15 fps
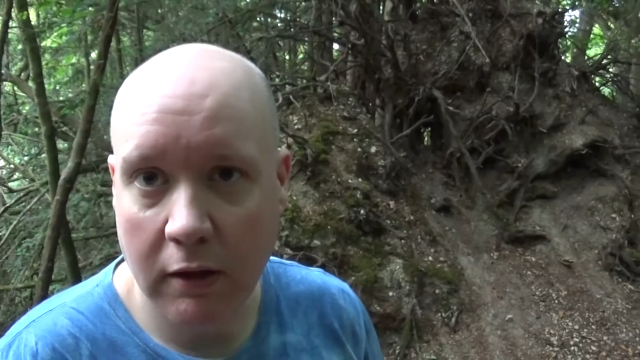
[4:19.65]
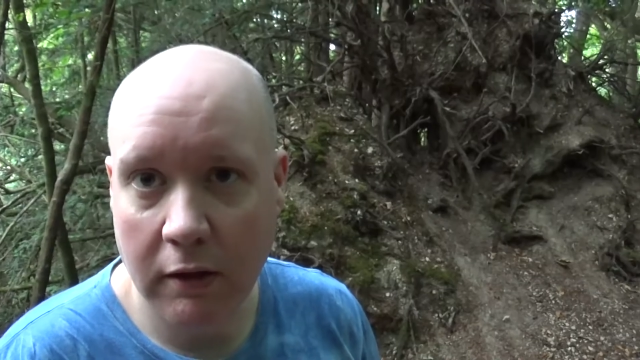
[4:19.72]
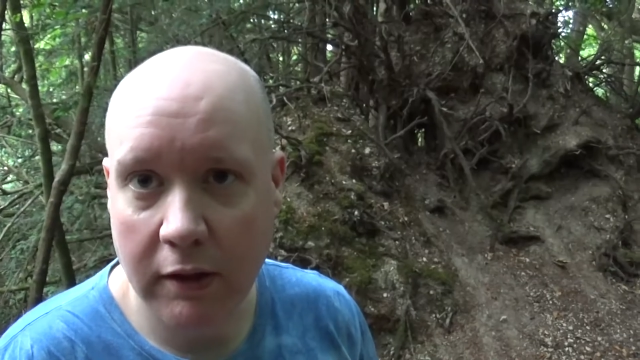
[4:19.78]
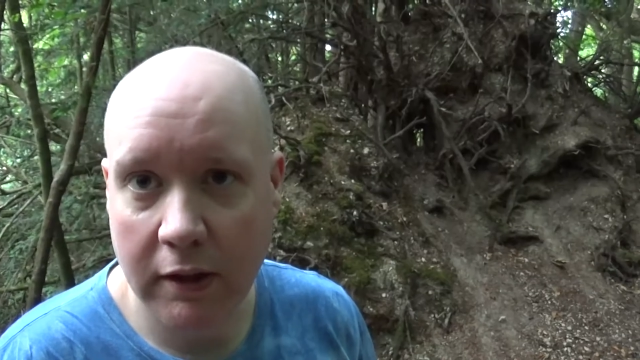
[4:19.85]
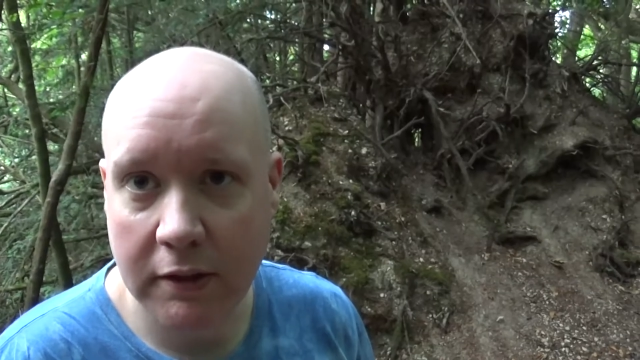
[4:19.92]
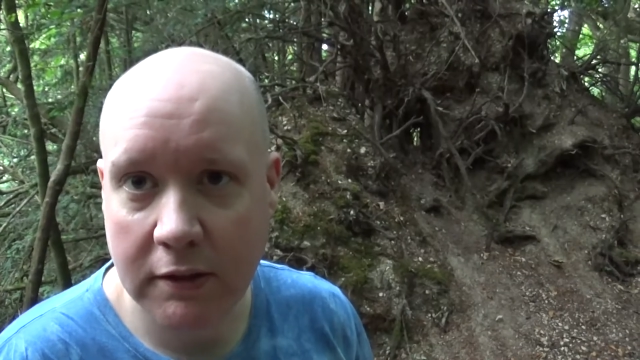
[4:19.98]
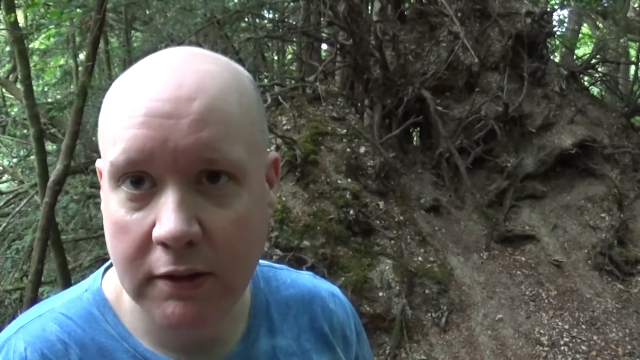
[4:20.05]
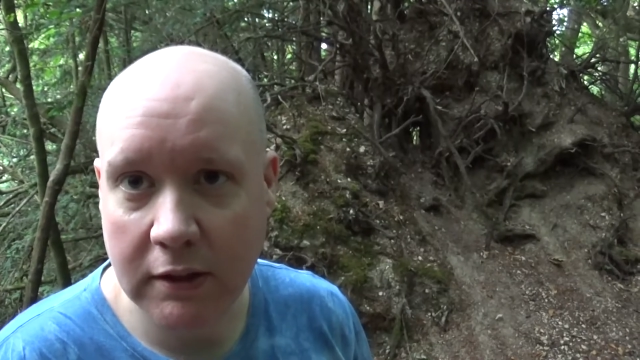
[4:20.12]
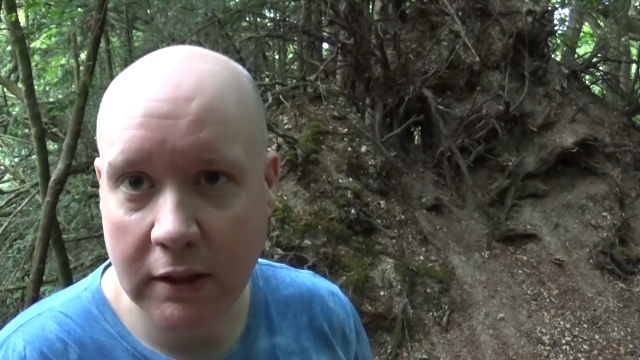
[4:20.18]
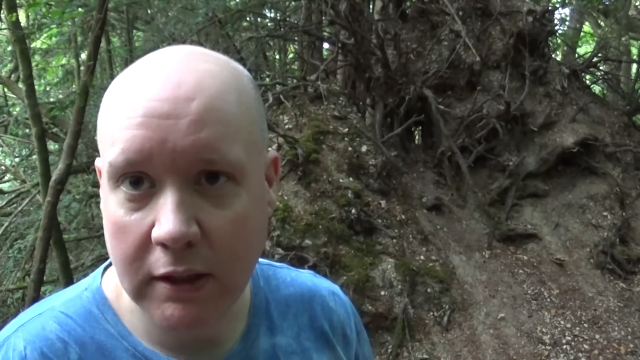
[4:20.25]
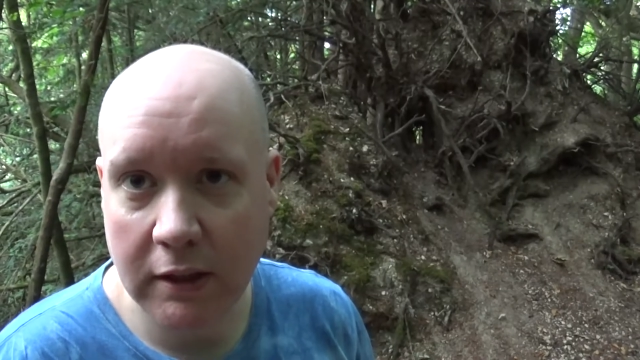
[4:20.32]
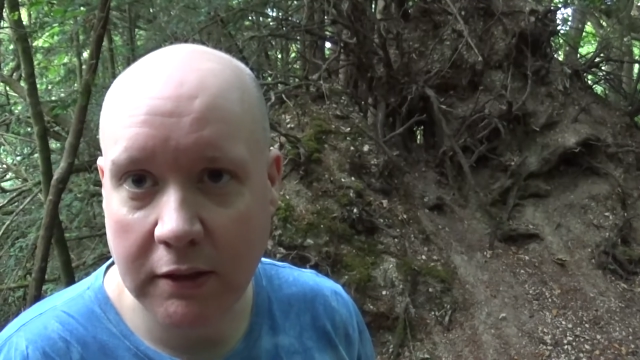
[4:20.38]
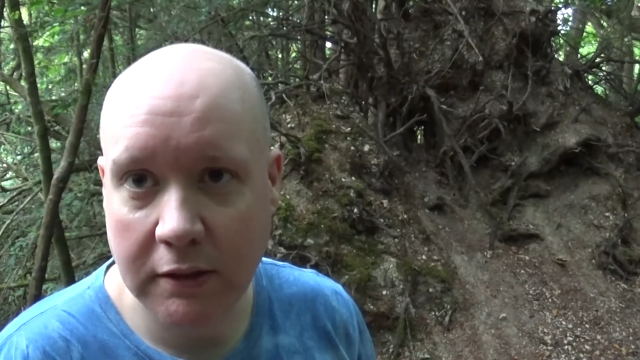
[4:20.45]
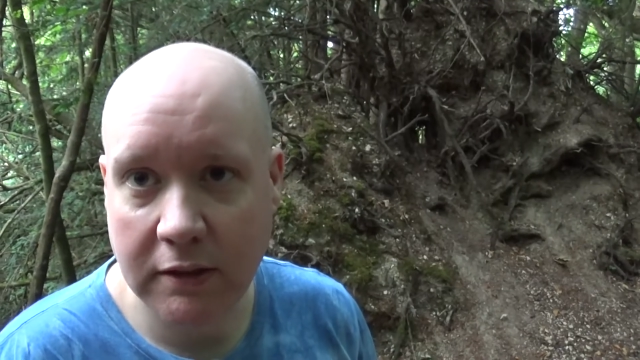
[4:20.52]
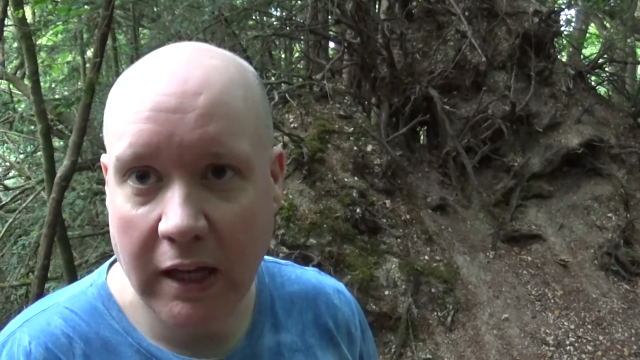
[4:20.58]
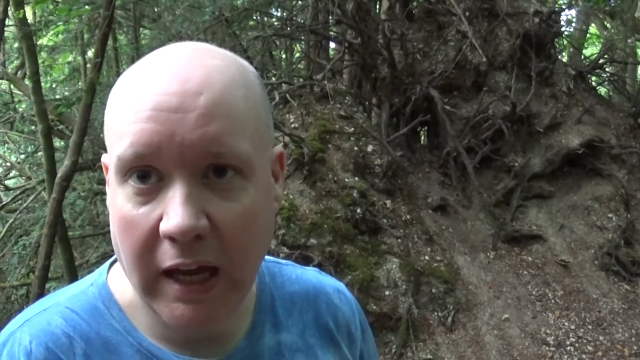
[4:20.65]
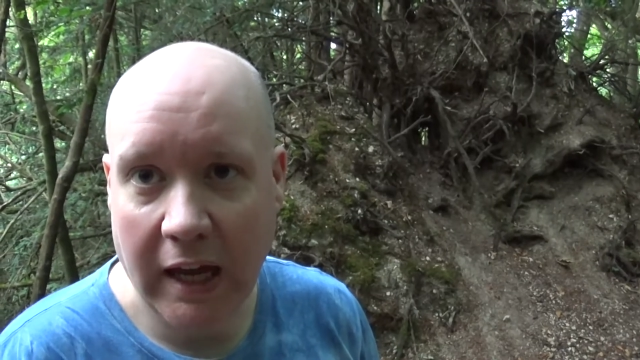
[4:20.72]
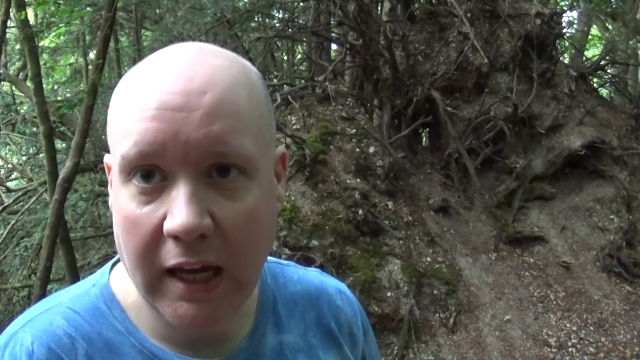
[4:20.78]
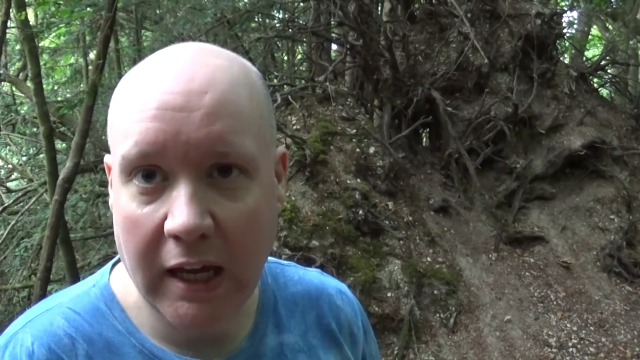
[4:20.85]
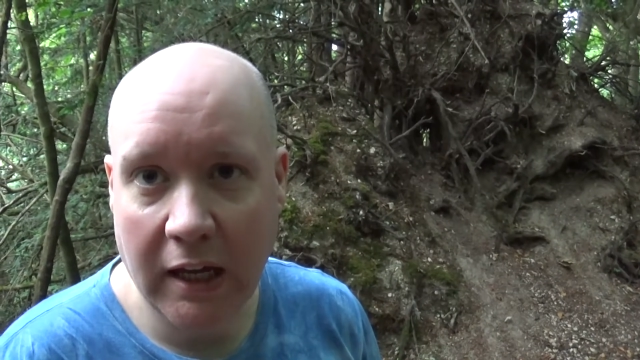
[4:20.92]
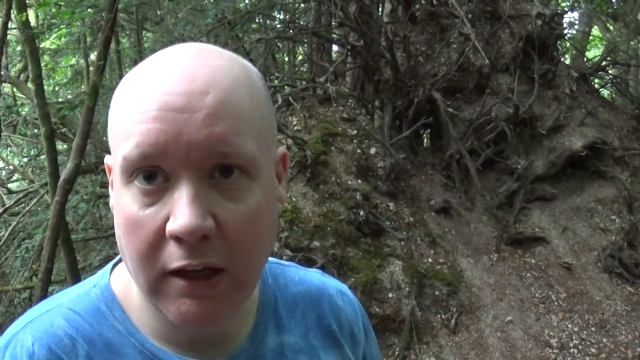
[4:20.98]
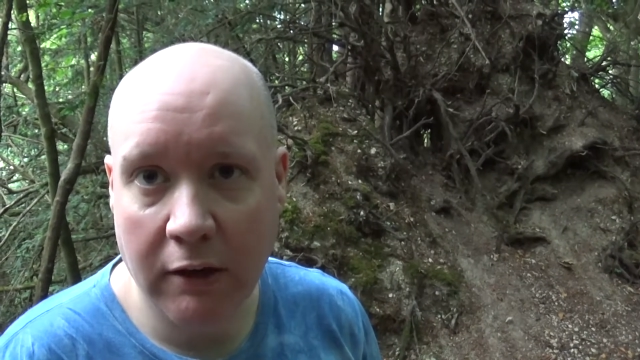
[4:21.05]
This is
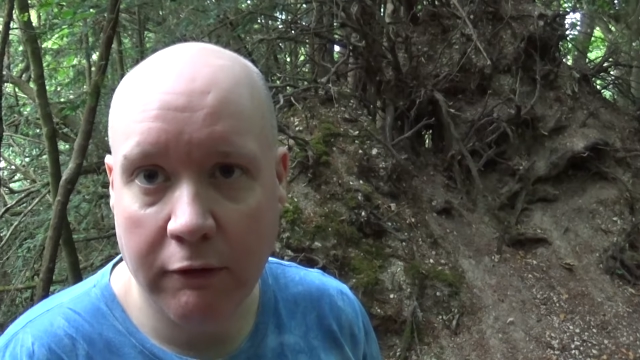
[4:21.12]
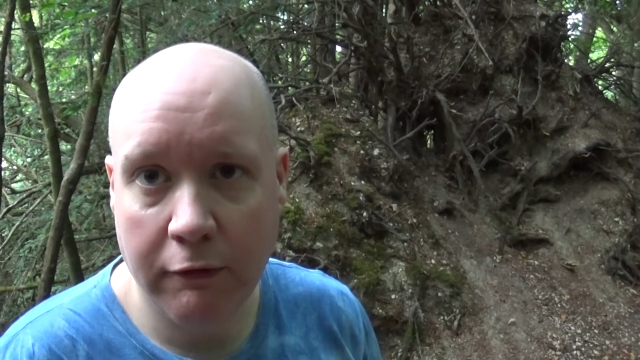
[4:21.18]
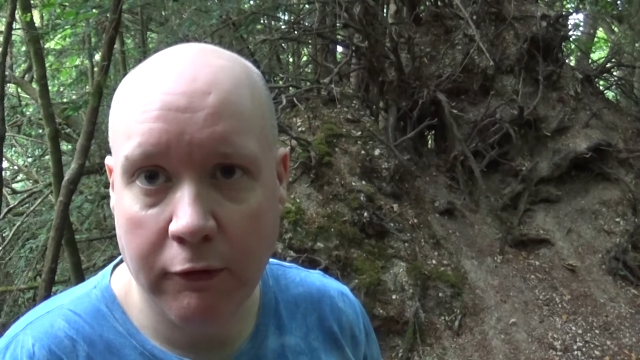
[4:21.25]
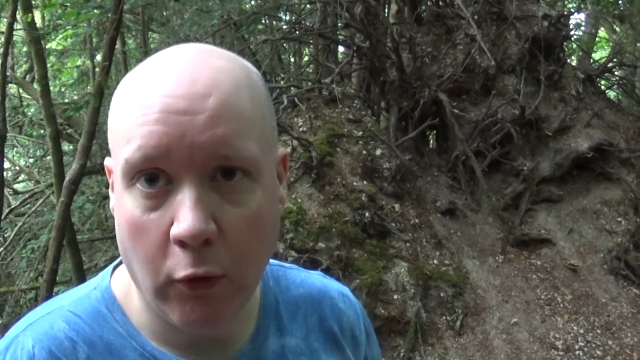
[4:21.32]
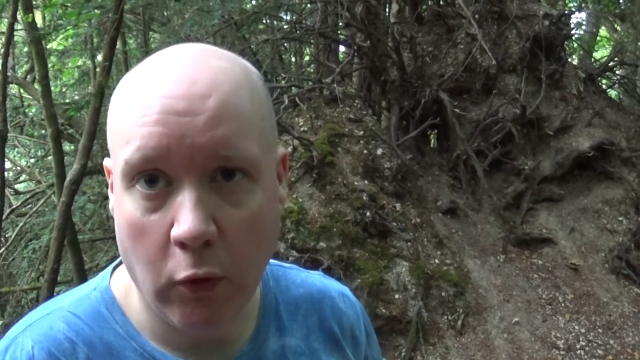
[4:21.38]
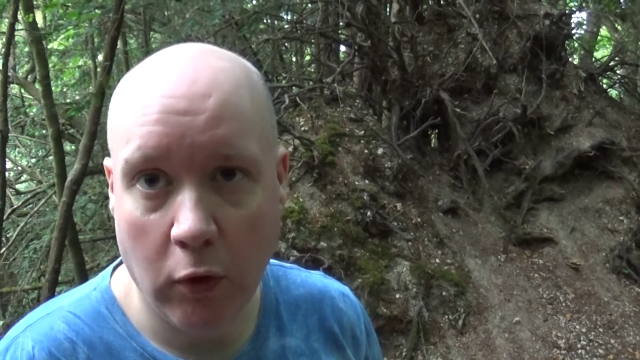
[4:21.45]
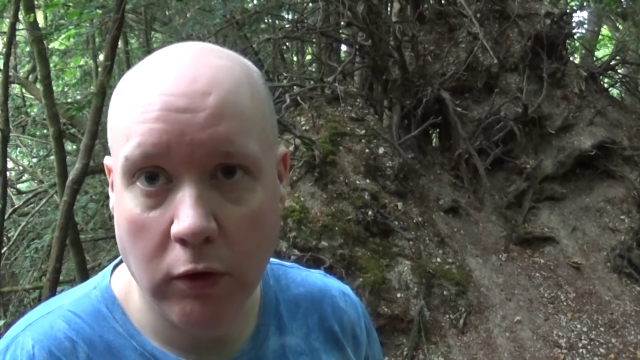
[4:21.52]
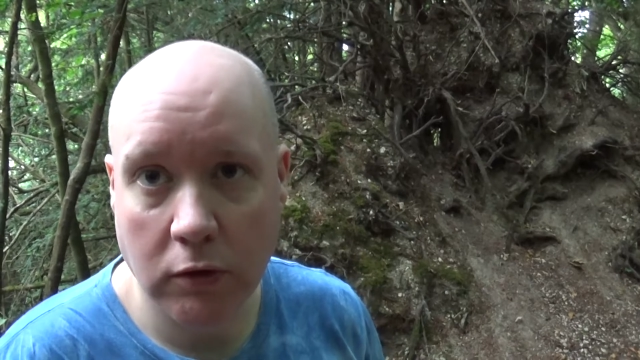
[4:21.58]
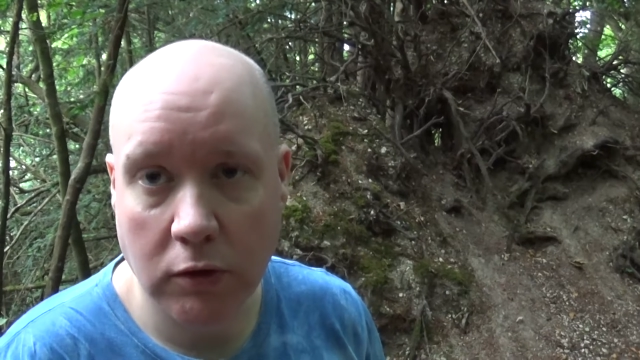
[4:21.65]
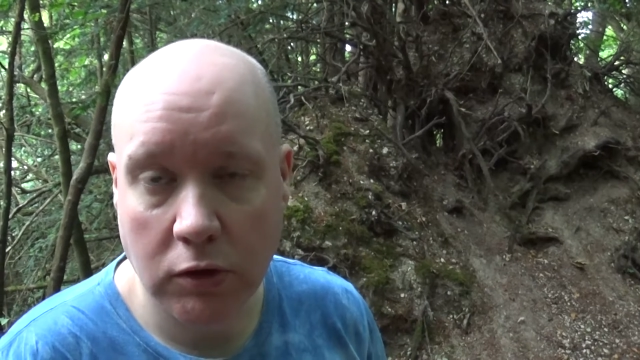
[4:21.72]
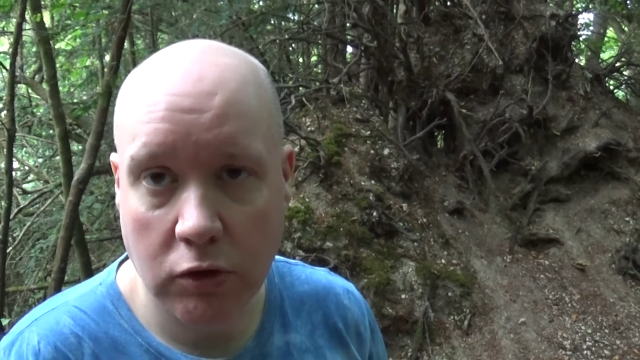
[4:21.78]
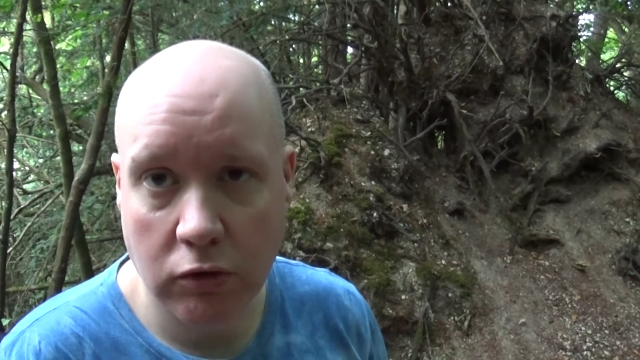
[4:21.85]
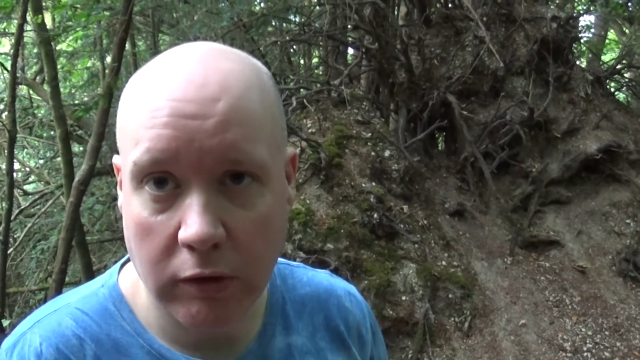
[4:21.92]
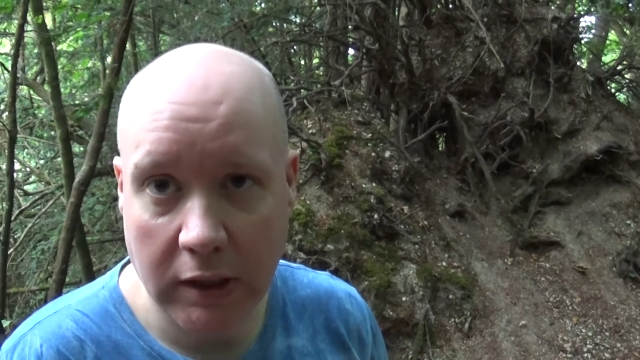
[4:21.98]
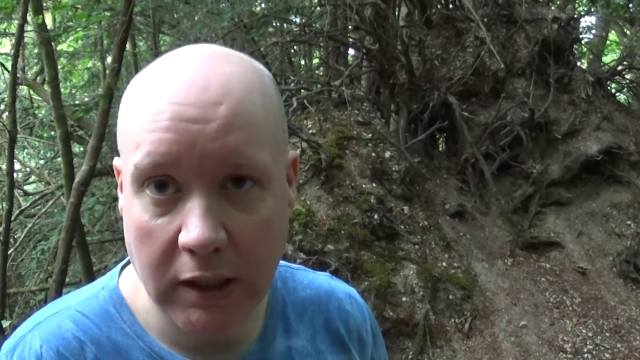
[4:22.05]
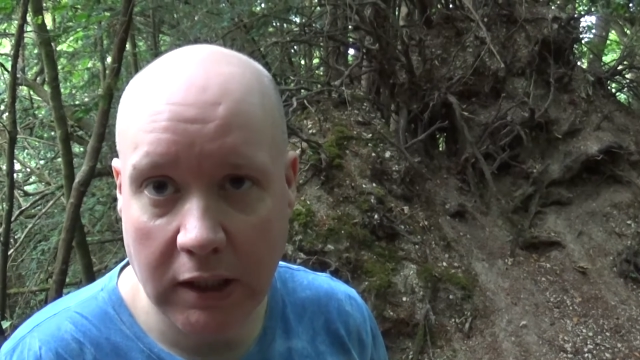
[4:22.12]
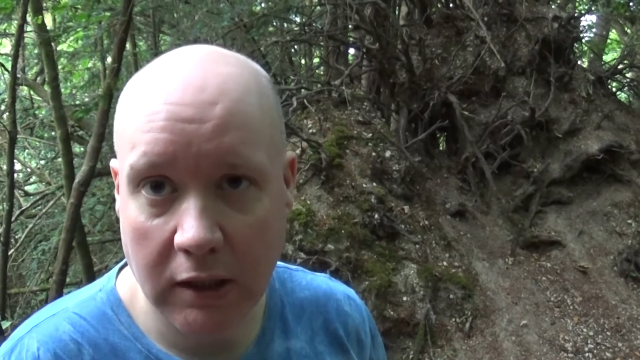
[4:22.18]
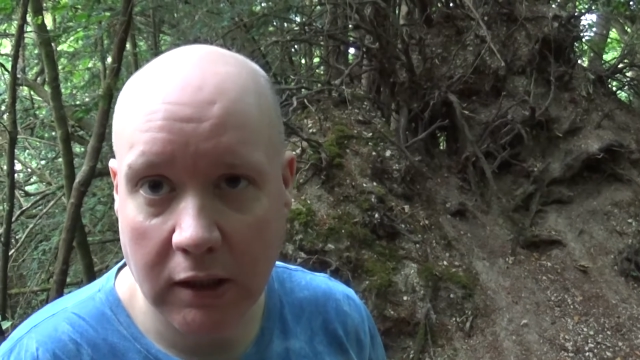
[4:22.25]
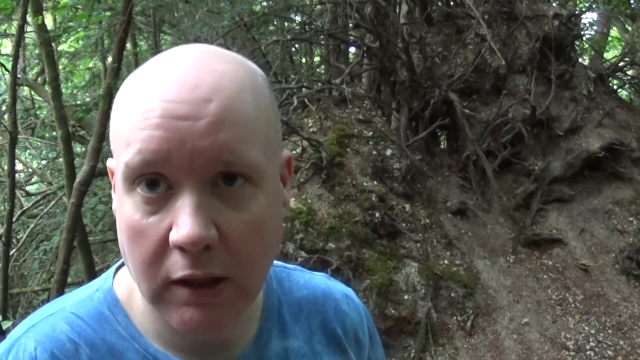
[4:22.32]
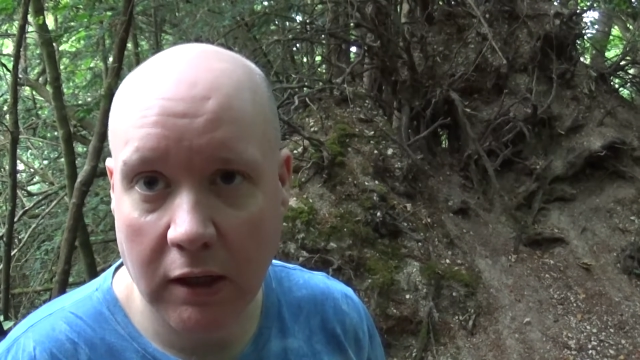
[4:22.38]
a fallen tree,